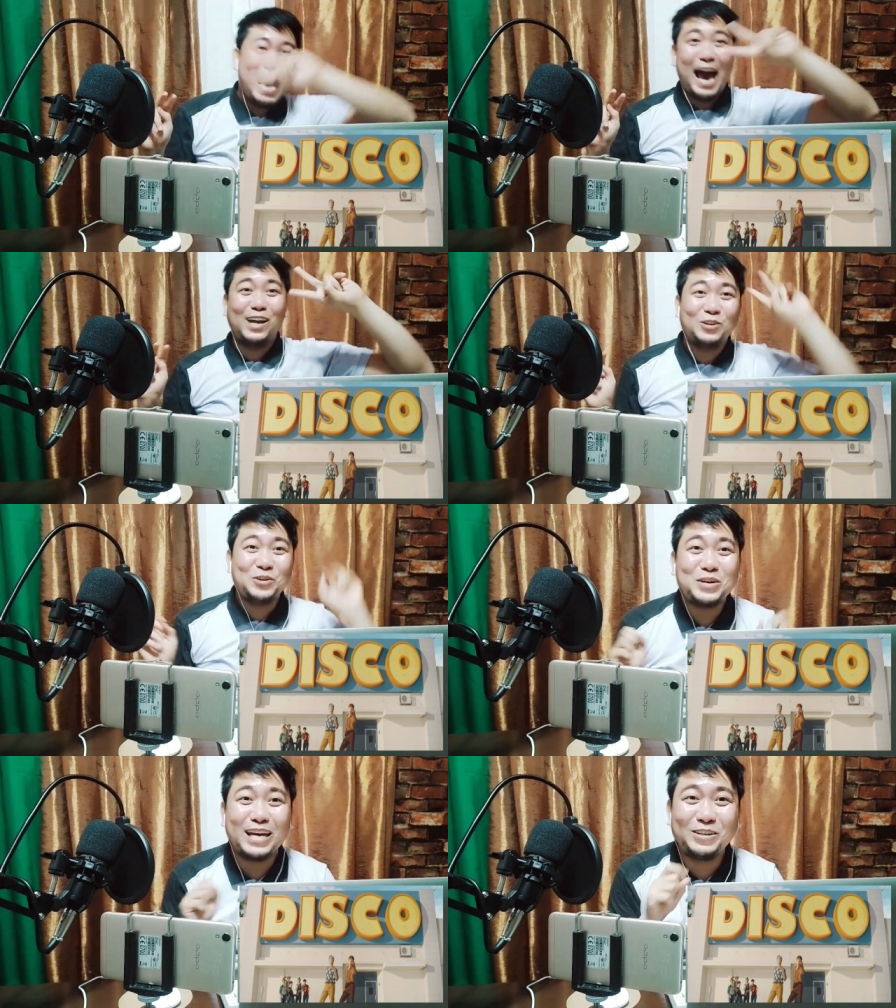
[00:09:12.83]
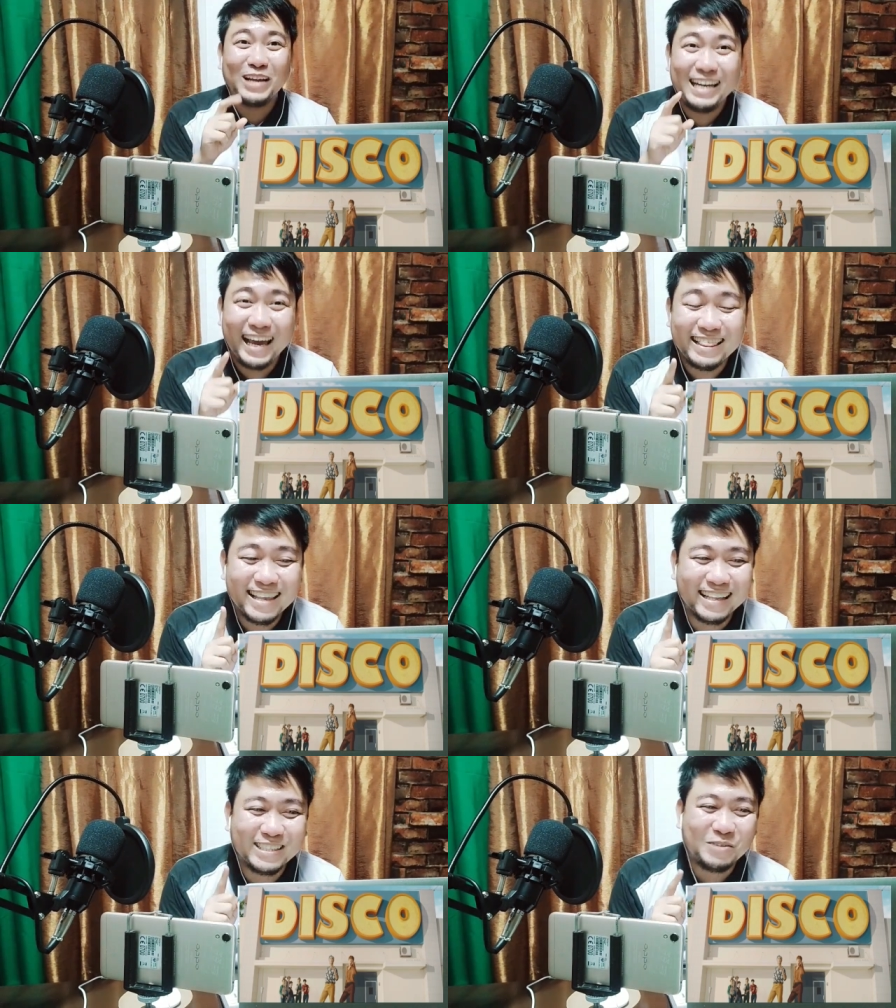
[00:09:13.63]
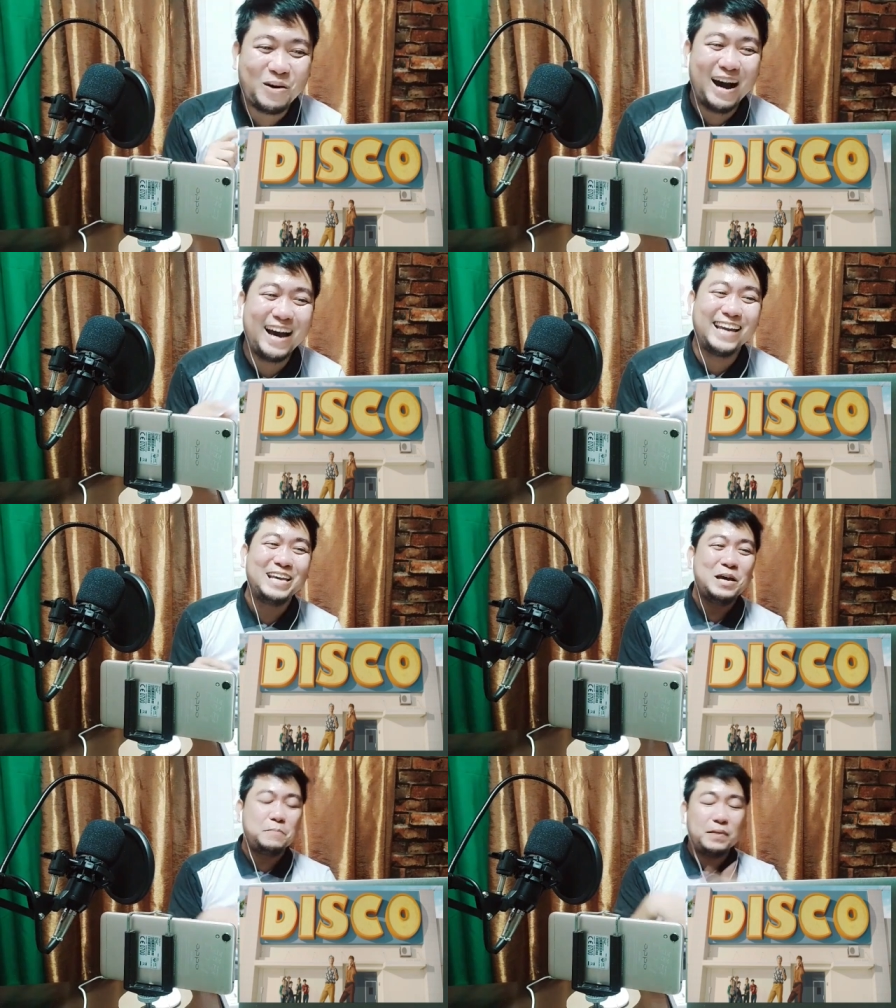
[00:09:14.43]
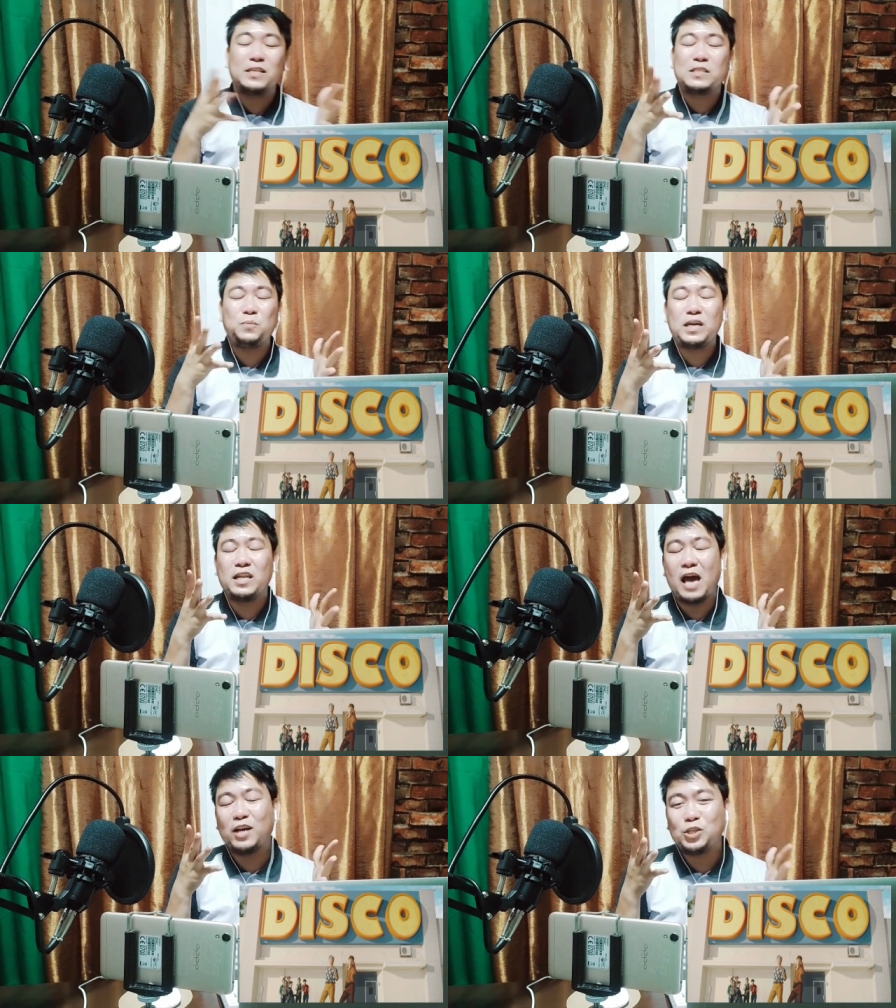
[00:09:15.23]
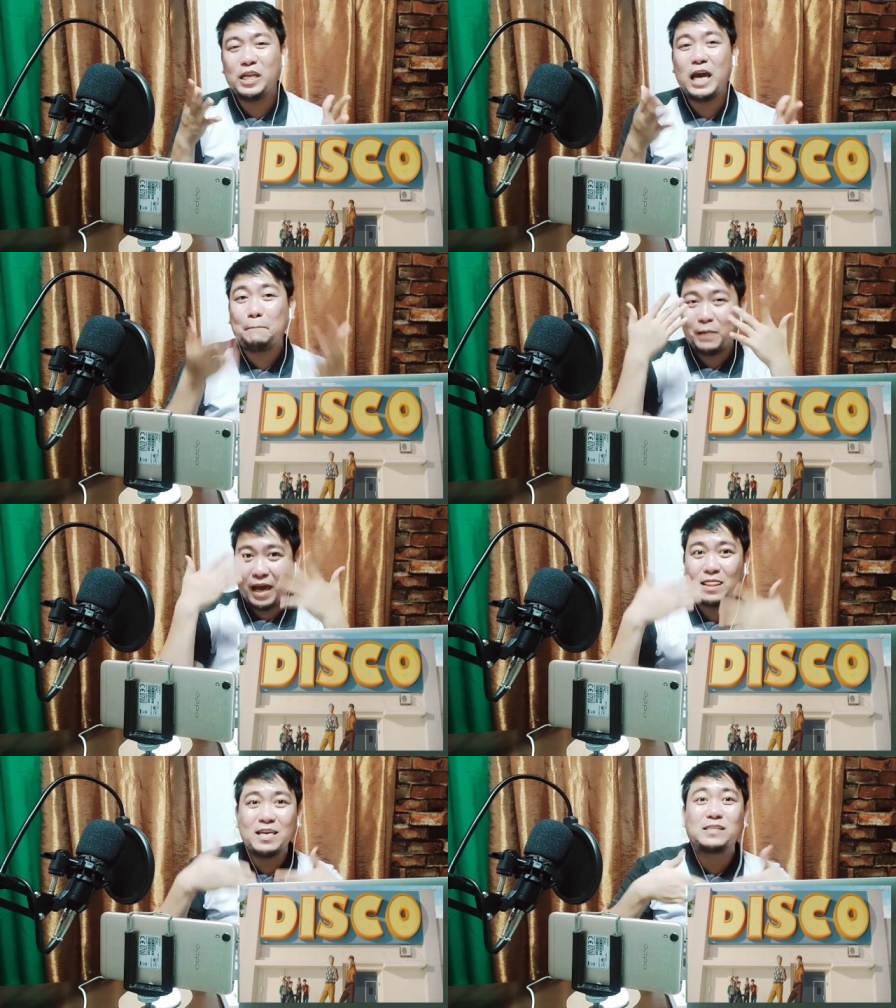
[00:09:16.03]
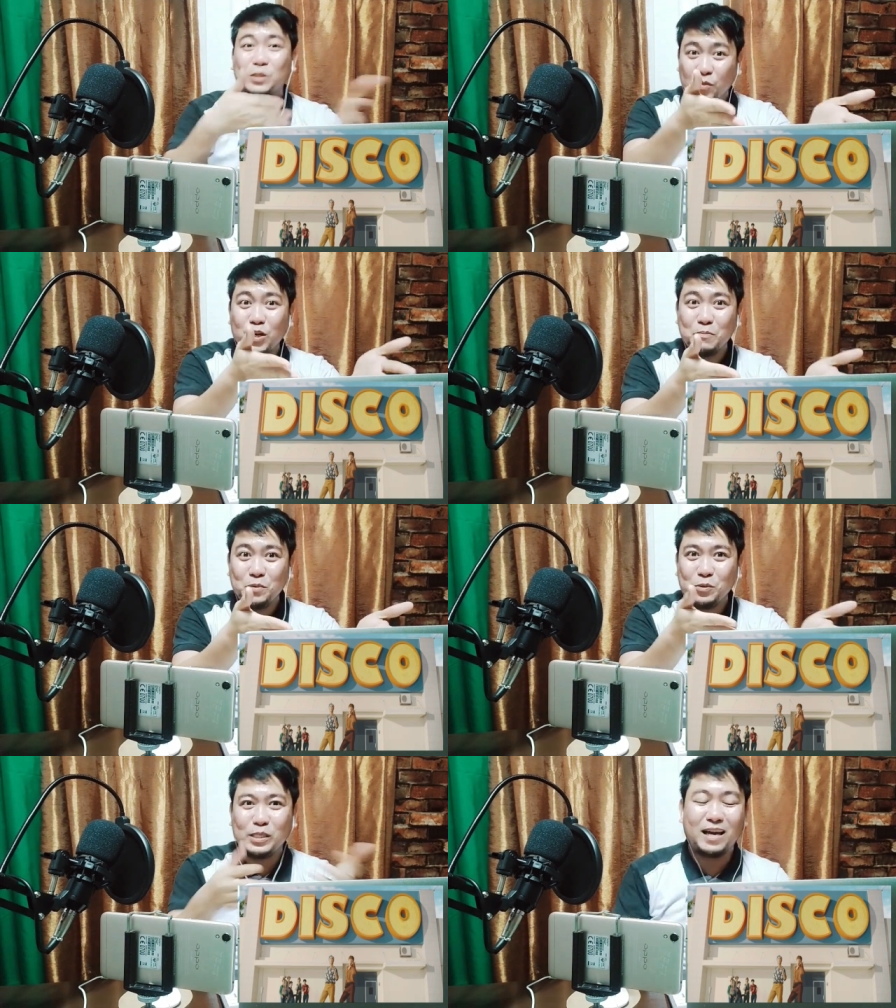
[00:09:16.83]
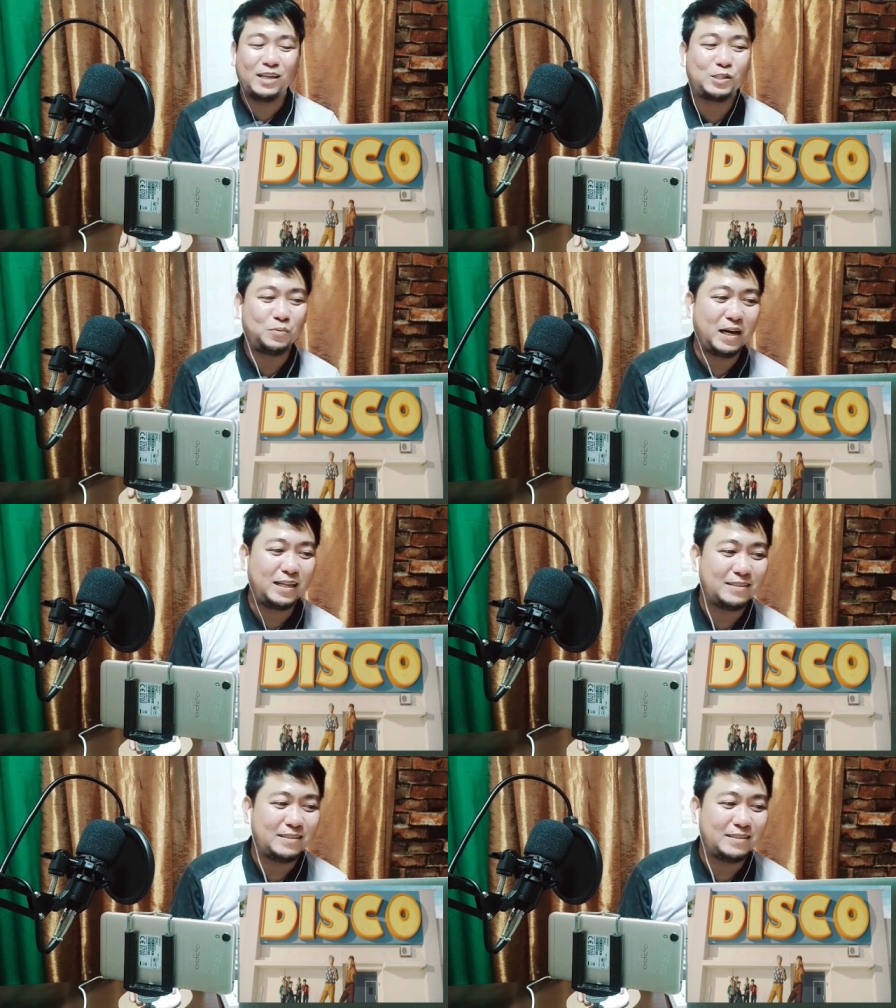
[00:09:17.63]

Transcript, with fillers: I know you can relate that to mine because we can actually apply this to their music as well.